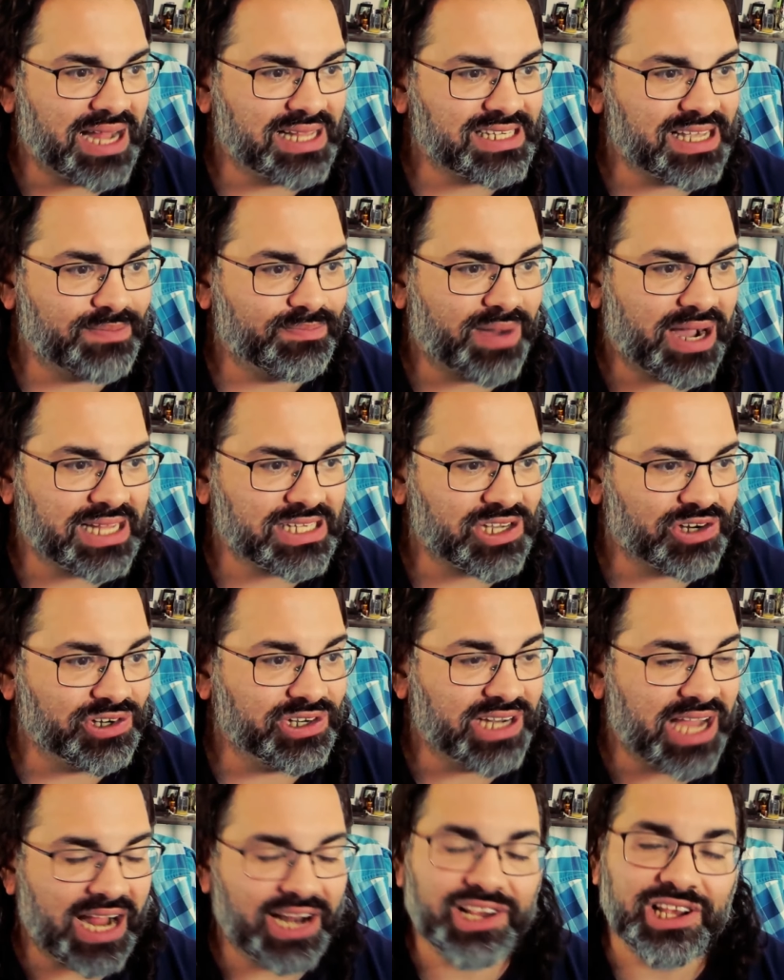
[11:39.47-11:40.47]
and bots are
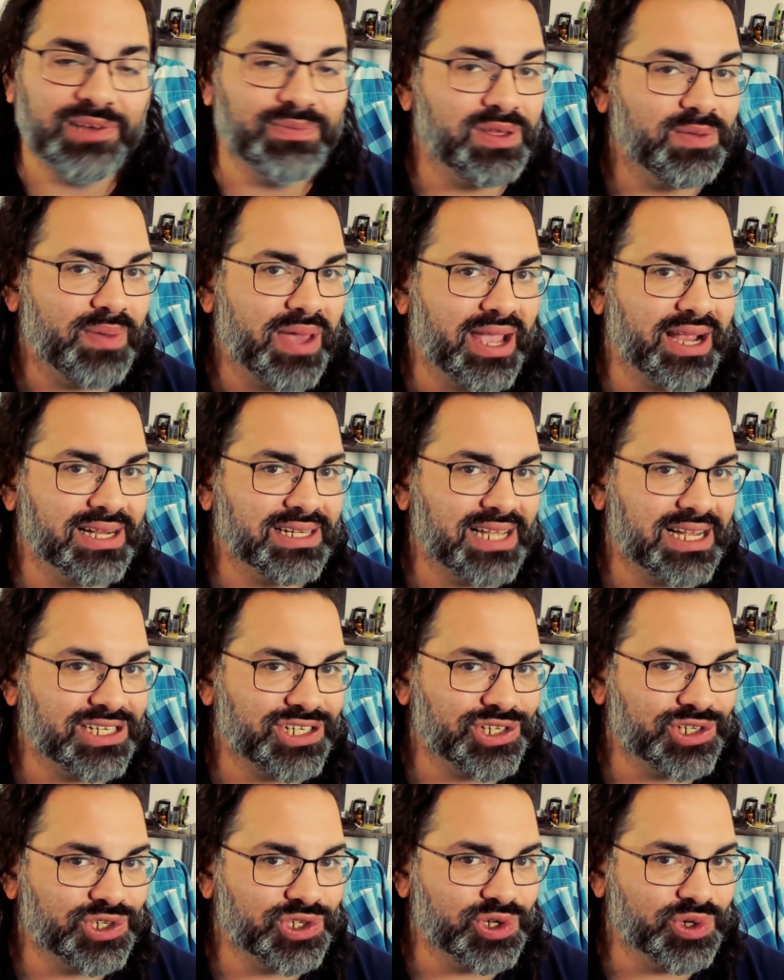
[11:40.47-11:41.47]
not going to be paying
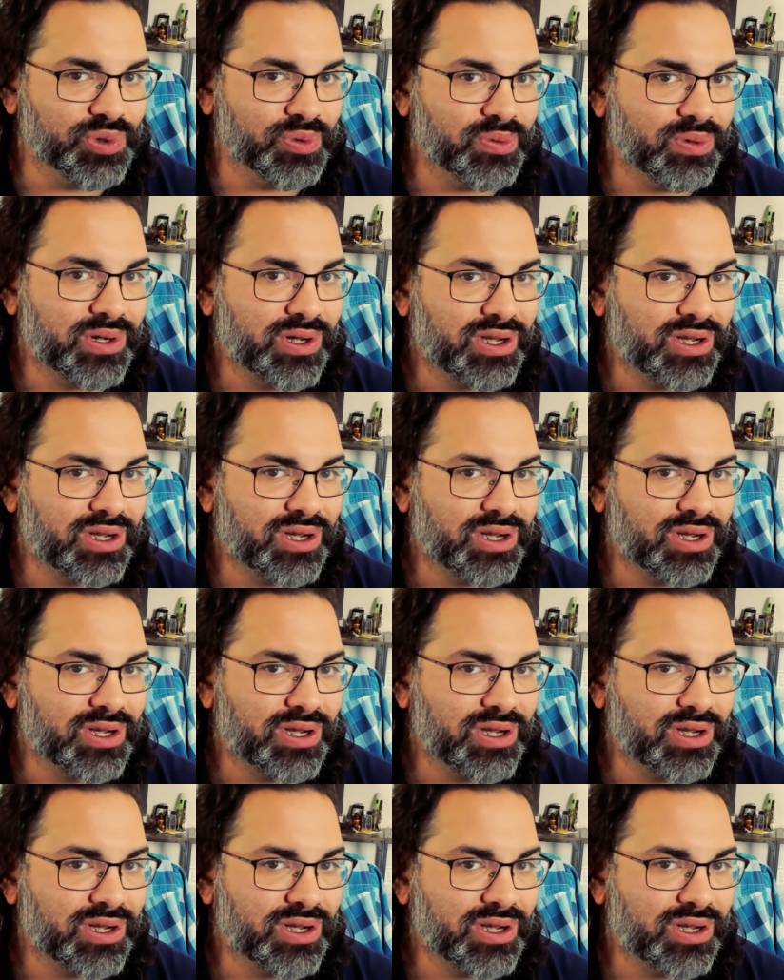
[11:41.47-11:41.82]
attention to.